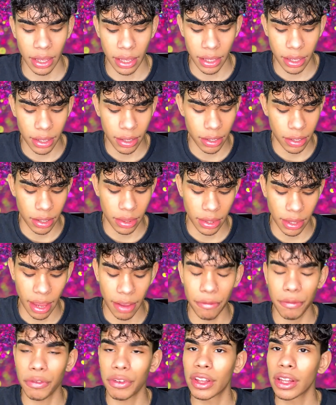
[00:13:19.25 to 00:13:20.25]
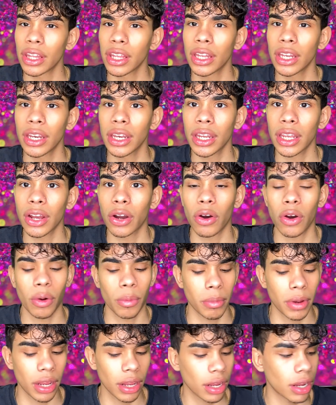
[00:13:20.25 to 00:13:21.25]
Like, that feeling? Oh
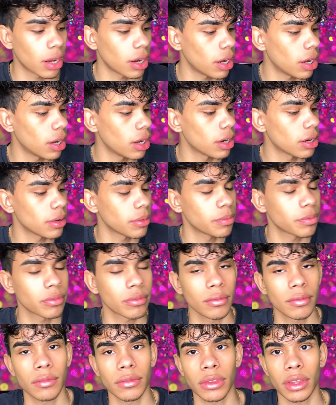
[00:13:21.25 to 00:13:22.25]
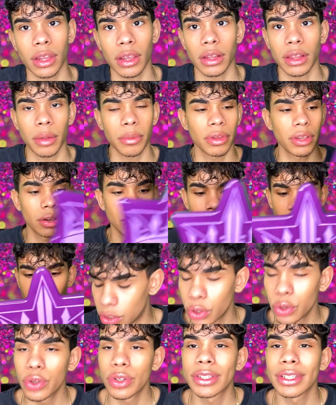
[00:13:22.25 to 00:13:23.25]
my God.
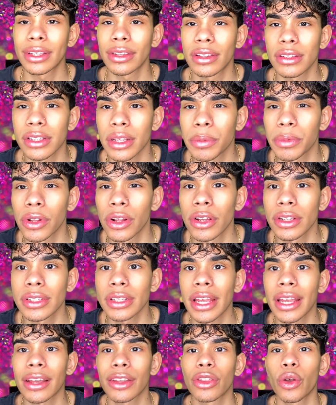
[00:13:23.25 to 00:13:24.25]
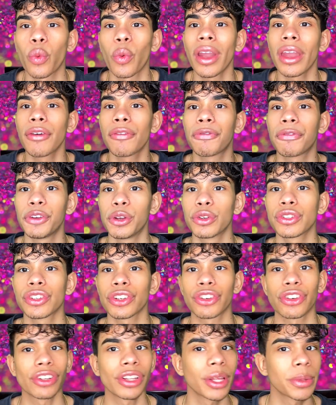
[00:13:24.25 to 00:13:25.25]
Do you see this lip gloss? Like, the way it feels
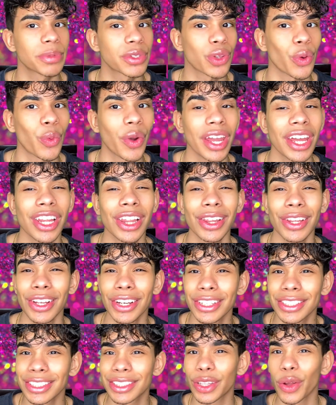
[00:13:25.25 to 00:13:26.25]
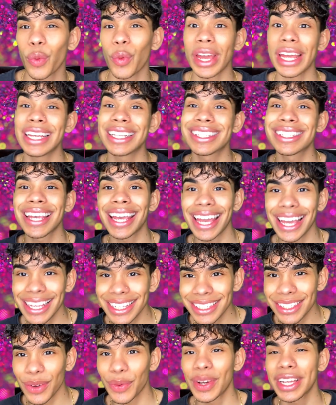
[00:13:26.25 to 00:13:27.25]
on your lips, the way it looks, the way it
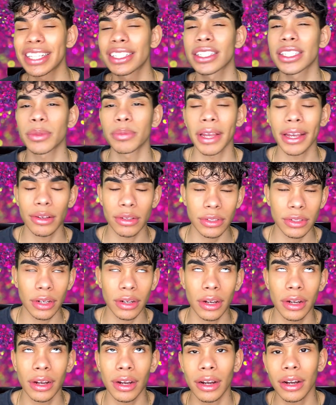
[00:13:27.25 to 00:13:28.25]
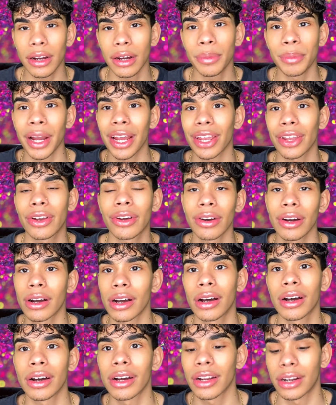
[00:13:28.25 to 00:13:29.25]
tastes, the way it smells. Oh my
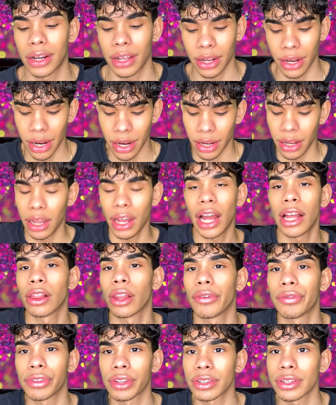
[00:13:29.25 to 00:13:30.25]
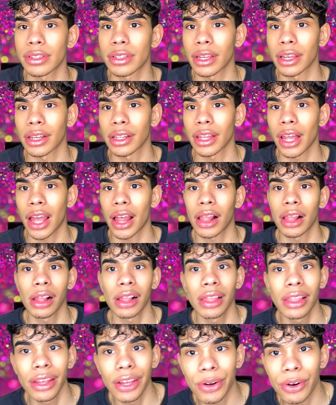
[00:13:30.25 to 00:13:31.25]
God. I love this thing, like
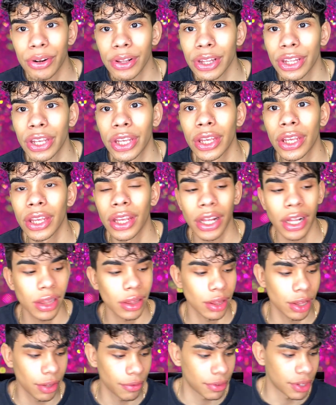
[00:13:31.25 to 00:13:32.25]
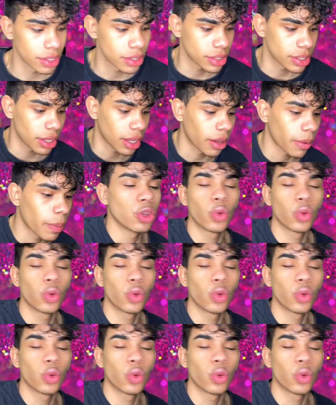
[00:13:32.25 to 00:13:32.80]
literally love this thing.